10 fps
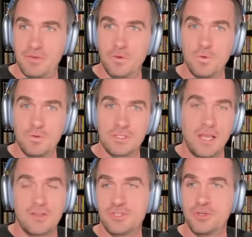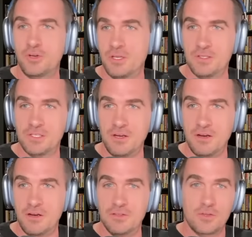to tell us your
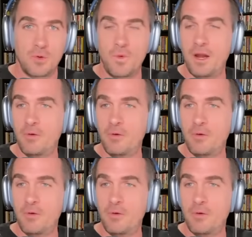concerns or where